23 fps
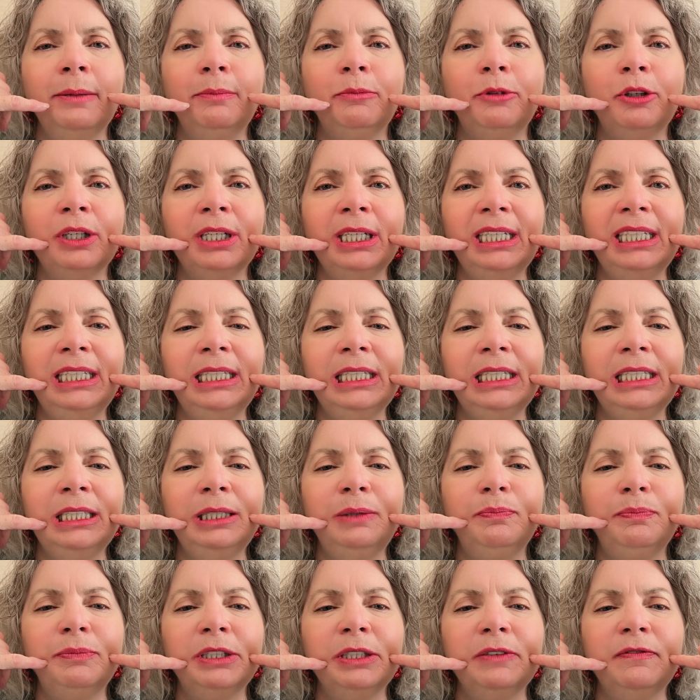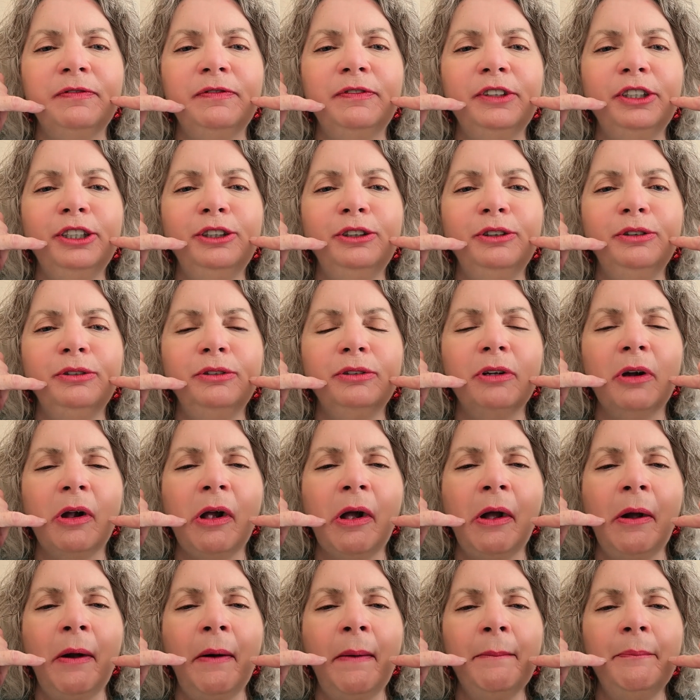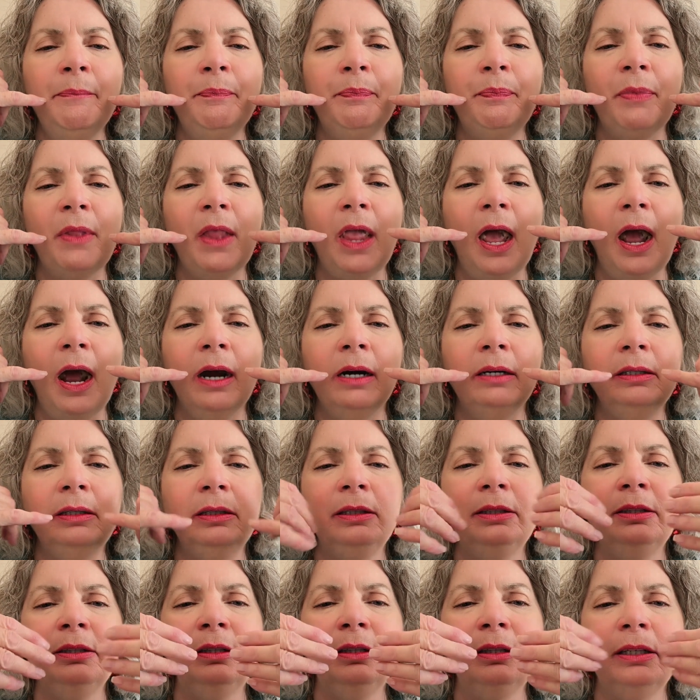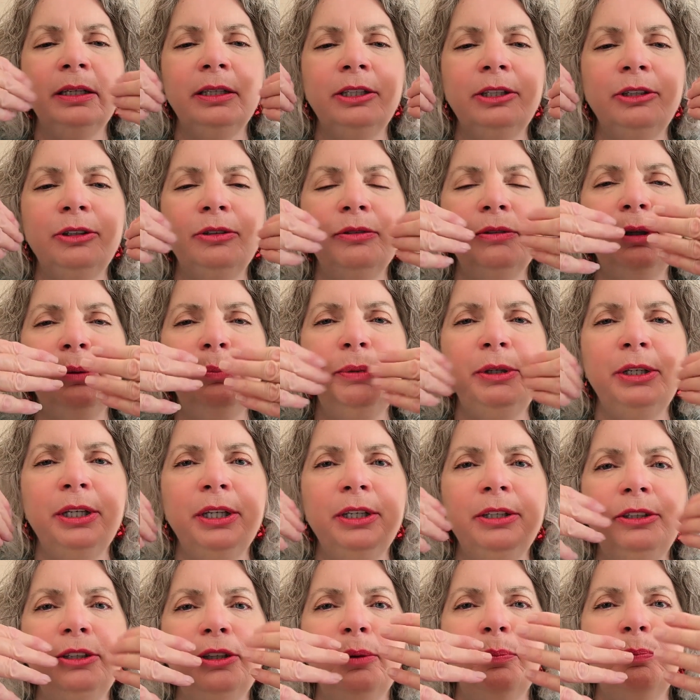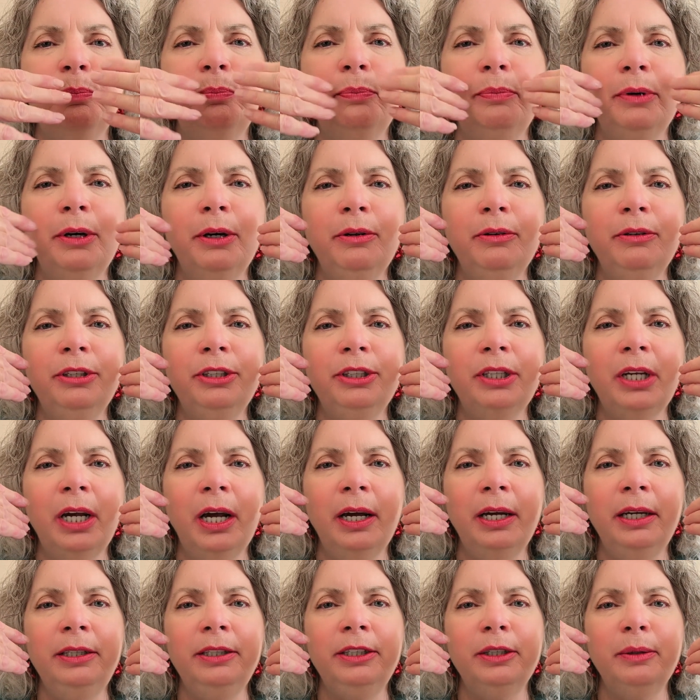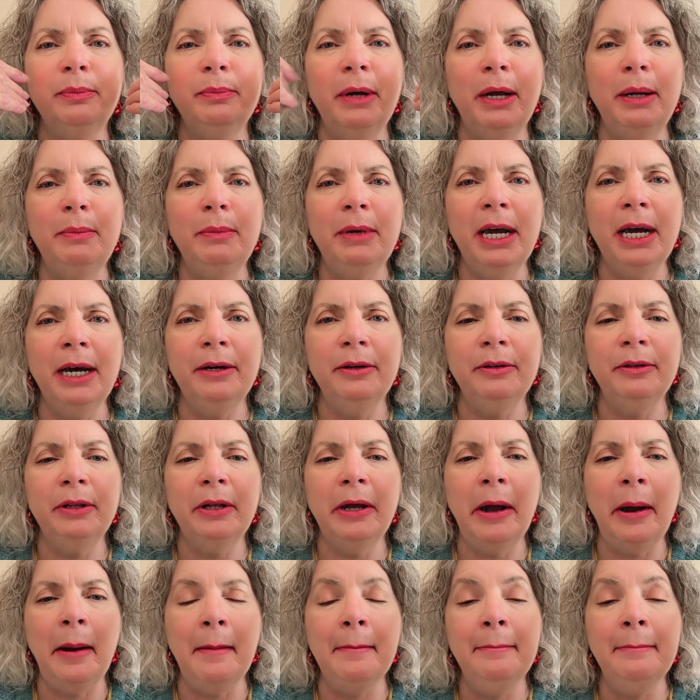I'm trying to keep the food distributed to both sides of my mouth.